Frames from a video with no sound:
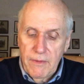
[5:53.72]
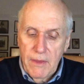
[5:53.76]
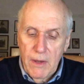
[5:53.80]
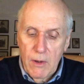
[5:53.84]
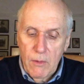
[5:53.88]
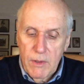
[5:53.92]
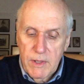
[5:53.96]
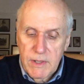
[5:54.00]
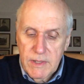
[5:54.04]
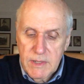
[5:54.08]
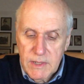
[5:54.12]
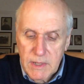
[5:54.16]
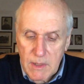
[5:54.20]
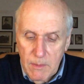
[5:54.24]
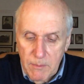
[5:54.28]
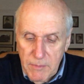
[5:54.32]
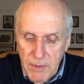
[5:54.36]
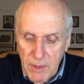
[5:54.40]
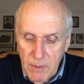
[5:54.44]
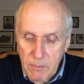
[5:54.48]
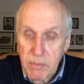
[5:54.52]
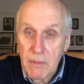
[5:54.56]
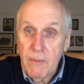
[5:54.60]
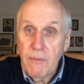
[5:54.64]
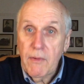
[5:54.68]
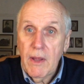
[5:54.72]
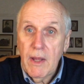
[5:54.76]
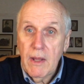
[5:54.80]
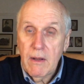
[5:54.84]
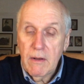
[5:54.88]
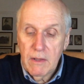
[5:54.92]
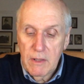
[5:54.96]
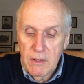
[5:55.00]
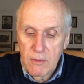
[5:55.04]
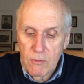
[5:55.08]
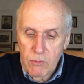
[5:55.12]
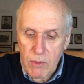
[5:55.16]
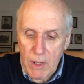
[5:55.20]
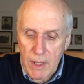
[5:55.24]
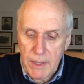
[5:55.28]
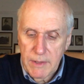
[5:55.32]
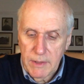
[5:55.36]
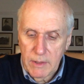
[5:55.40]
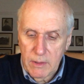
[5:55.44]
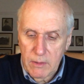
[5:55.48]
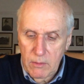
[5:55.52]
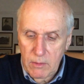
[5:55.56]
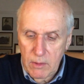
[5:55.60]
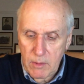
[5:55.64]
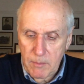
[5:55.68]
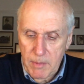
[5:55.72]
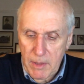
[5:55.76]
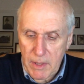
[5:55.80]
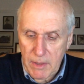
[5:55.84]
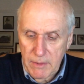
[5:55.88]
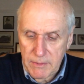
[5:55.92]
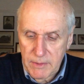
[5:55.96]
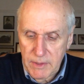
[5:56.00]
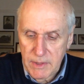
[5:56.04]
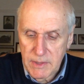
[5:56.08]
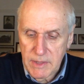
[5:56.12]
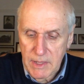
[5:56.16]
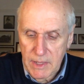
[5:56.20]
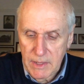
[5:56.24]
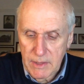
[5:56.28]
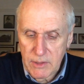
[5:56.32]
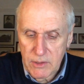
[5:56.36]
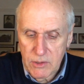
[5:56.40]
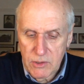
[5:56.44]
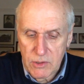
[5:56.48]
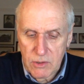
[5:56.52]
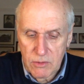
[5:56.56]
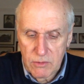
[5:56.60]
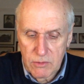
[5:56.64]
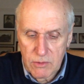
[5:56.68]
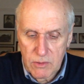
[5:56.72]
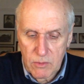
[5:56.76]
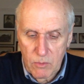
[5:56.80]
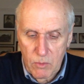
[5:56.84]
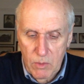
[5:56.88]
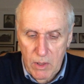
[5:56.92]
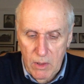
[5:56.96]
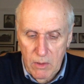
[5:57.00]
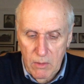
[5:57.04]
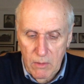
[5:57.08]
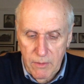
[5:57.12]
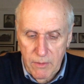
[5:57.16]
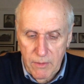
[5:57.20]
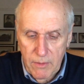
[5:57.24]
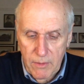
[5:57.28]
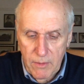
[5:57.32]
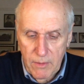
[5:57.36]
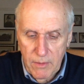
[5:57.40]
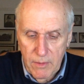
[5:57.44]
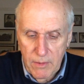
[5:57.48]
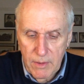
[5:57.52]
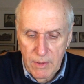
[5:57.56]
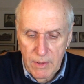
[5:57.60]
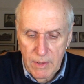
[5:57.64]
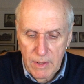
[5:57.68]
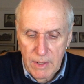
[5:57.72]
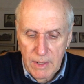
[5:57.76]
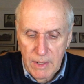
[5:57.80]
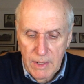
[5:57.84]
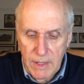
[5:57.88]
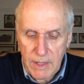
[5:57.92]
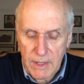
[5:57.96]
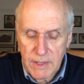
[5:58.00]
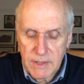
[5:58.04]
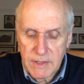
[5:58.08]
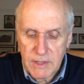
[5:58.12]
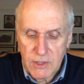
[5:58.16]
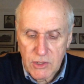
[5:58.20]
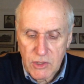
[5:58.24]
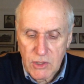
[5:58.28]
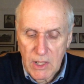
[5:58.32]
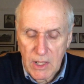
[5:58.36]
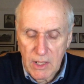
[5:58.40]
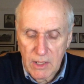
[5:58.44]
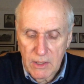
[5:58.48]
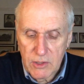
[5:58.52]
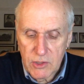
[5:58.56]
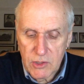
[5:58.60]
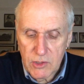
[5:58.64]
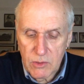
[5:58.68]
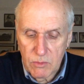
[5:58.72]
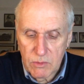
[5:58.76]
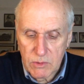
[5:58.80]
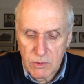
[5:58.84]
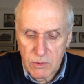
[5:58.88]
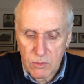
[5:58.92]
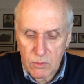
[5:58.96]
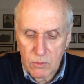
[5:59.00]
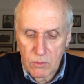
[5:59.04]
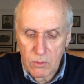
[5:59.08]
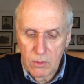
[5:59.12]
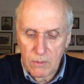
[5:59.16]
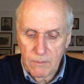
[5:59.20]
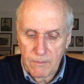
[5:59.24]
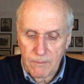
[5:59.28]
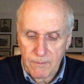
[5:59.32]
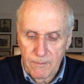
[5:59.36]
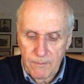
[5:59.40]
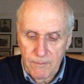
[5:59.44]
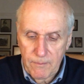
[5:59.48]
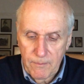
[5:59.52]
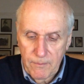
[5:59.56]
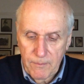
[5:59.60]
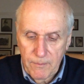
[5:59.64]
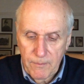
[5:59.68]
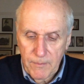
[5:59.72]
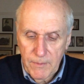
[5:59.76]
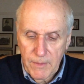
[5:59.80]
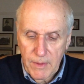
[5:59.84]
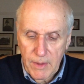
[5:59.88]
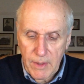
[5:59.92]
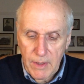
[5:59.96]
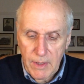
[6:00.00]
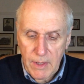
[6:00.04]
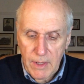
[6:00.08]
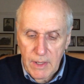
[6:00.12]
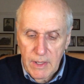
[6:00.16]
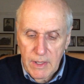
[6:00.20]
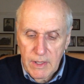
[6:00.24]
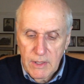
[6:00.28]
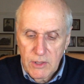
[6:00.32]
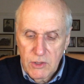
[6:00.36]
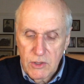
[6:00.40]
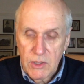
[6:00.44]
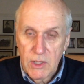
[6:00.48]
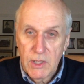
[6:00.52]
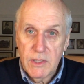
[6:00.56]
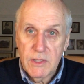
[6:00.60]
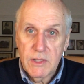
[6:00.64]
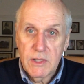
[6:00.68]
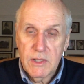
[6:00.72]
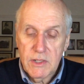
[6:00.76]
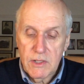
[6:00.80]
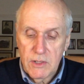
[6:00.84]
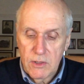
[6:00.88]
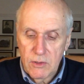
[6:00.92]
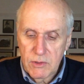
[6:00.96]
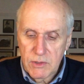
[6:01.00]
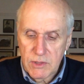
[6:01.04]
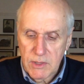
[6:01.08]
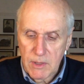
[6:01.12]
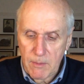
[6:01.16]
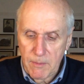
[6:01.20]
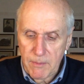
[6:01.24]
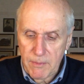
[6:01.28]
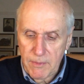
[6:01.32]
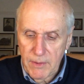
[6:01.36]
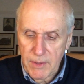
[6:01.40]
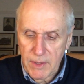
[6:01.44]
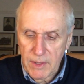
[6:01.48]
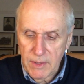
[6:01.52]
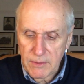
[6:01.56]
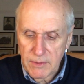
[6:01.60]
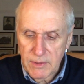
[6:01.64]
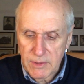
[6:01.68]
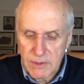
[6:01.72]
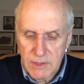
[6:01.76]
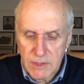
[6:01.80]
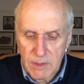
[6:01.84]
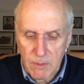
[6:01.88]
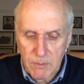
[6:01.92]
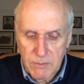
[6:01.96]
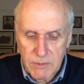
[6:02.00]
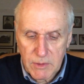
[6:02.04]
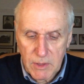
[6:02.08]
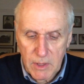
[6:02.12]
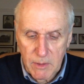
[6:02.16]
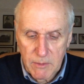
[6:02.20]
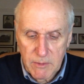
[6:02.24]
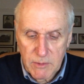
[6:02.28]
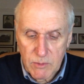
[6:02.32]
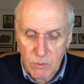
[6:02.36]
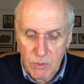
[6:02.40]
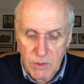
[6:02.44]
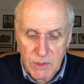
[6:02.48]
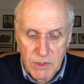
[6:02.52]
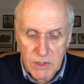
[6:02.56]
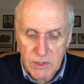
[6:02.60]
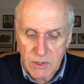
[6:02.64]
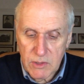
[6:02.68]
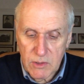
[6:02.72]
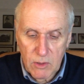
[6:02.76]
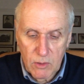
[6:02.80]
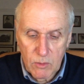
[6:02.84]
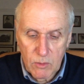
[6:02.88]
There is something profoundly radical about this attitude to wealth. It is a challenge to us all. Jesus knew something that sometimes we just